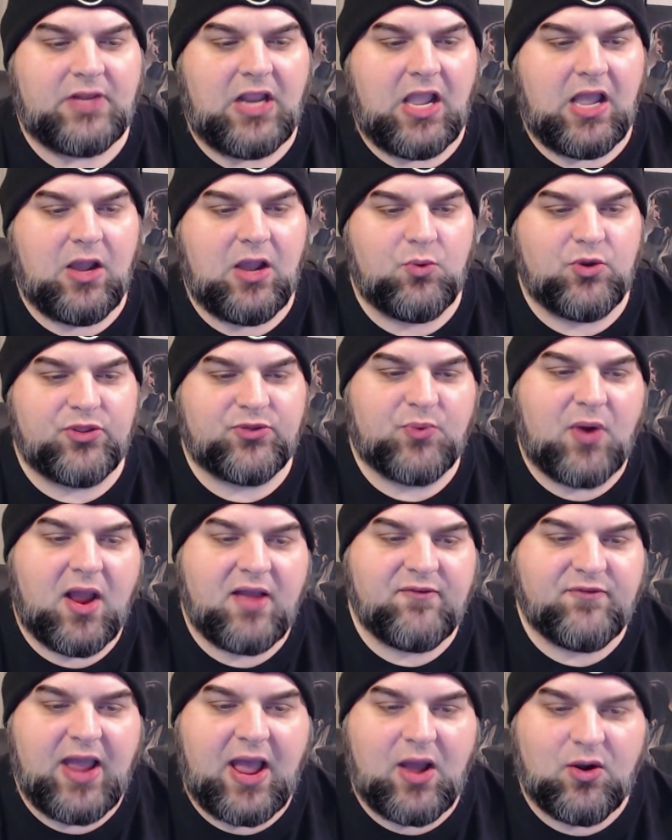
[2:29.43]
Uh, with
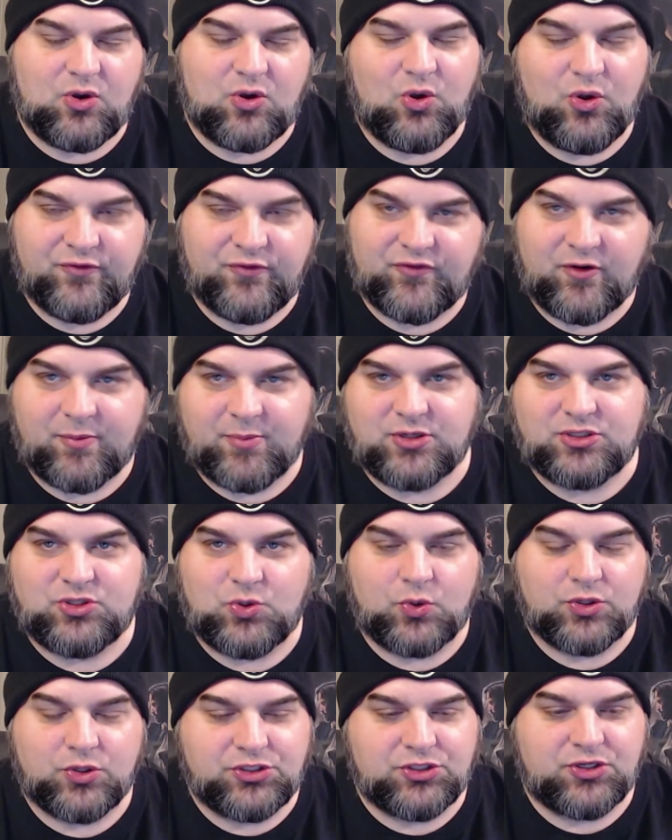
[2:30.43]
Rafa out cold from her
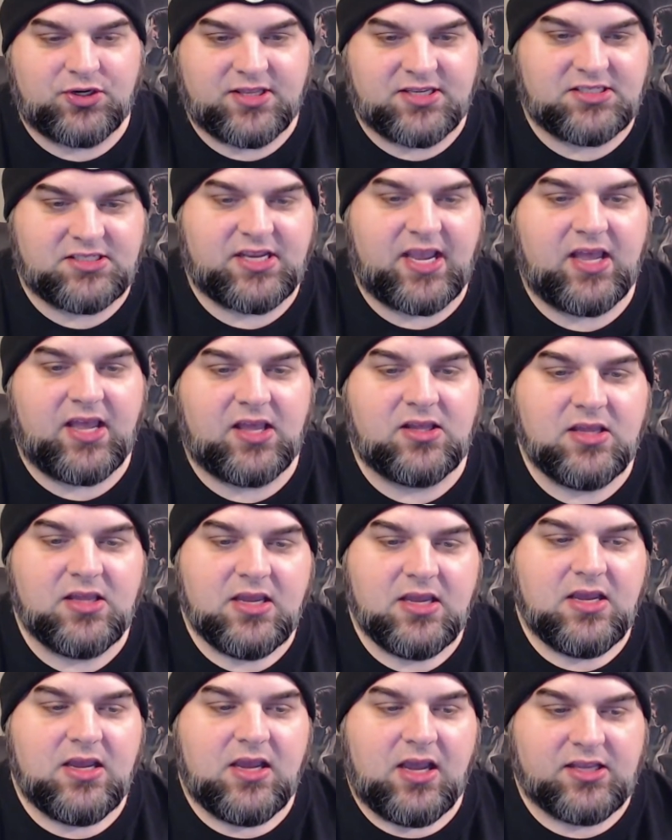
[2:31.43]
torture in the cell,
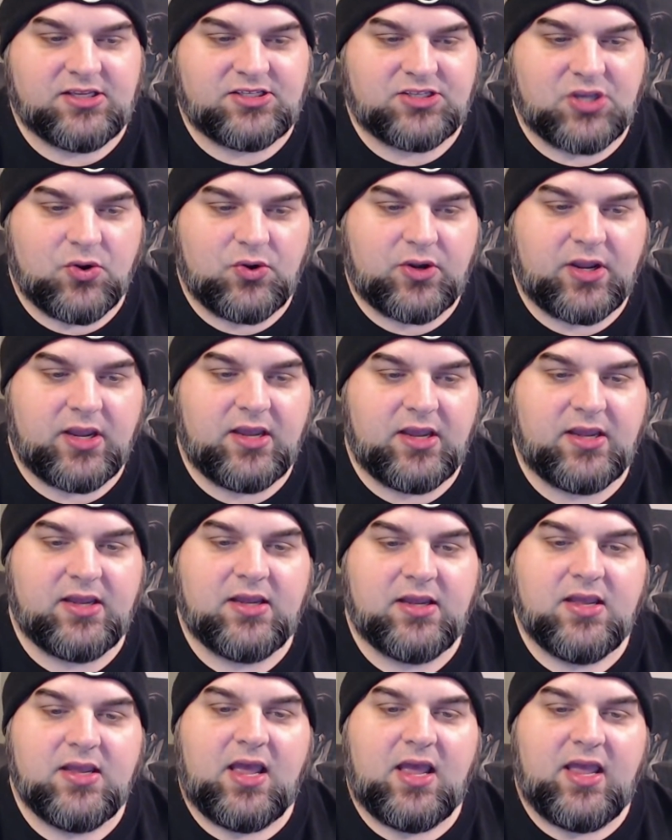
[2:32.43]
Ahsoka
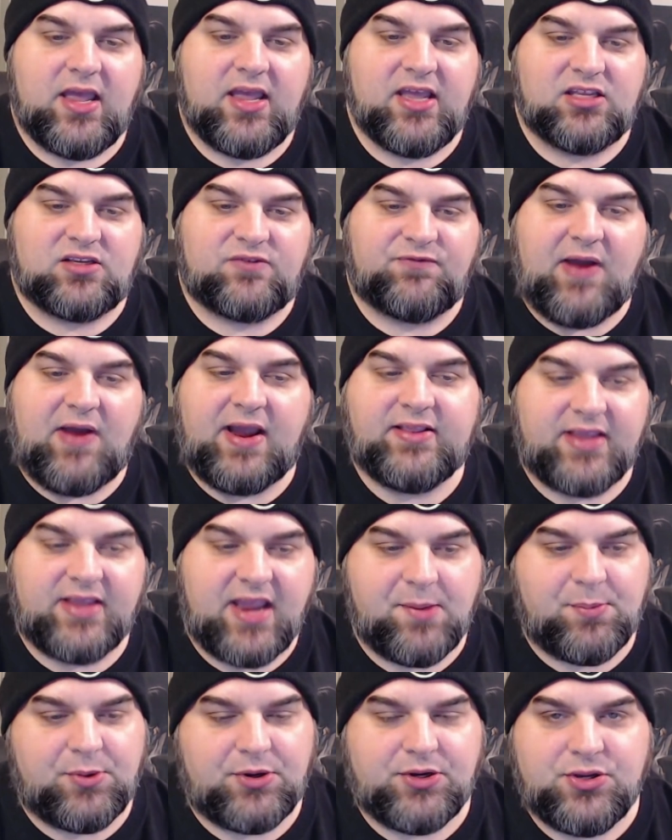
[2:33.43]
is finally
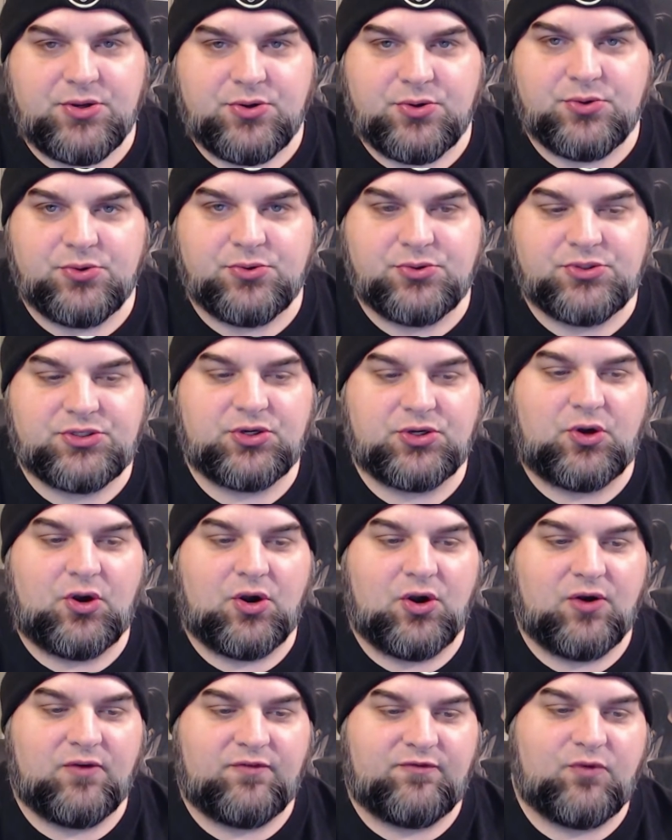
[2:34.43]
able to use
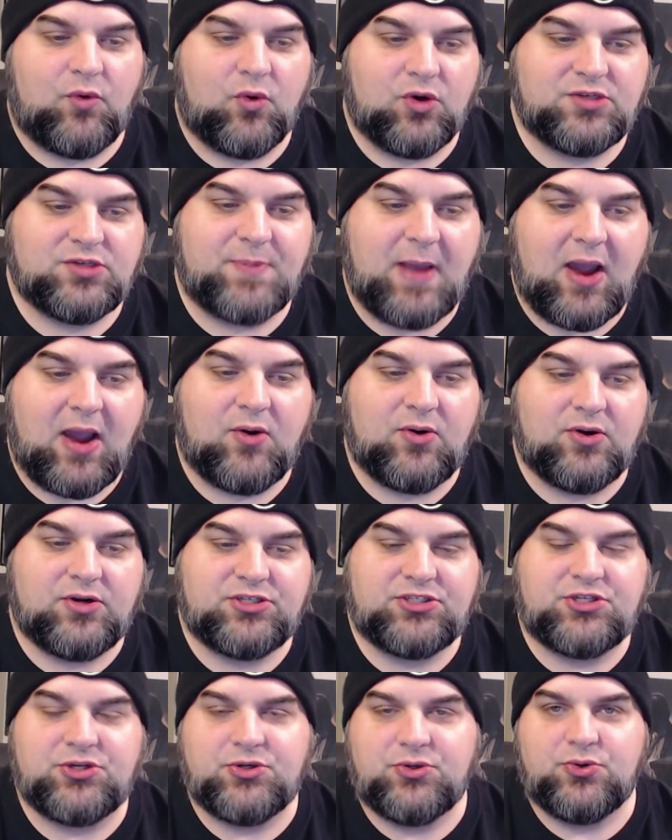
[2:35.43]
her force
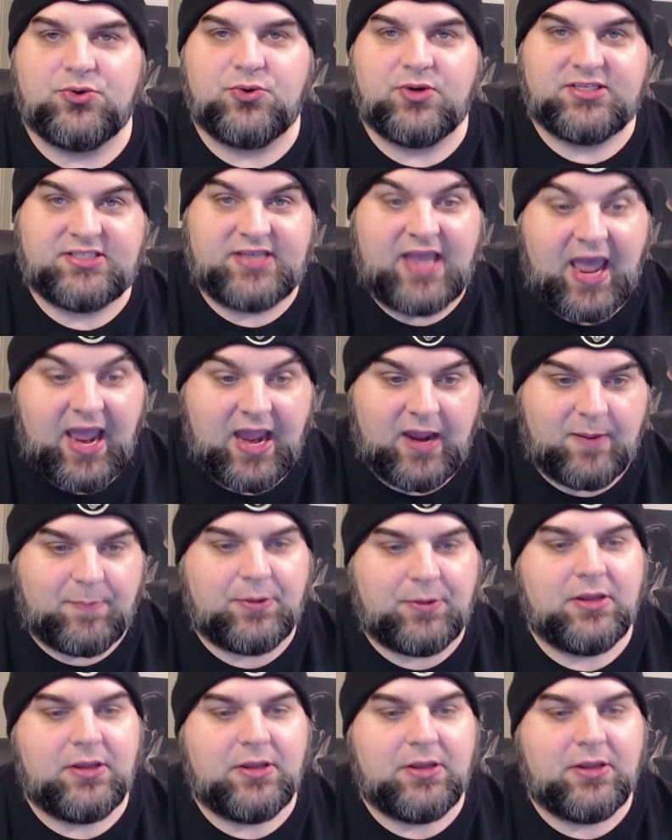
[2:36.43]
powers to escape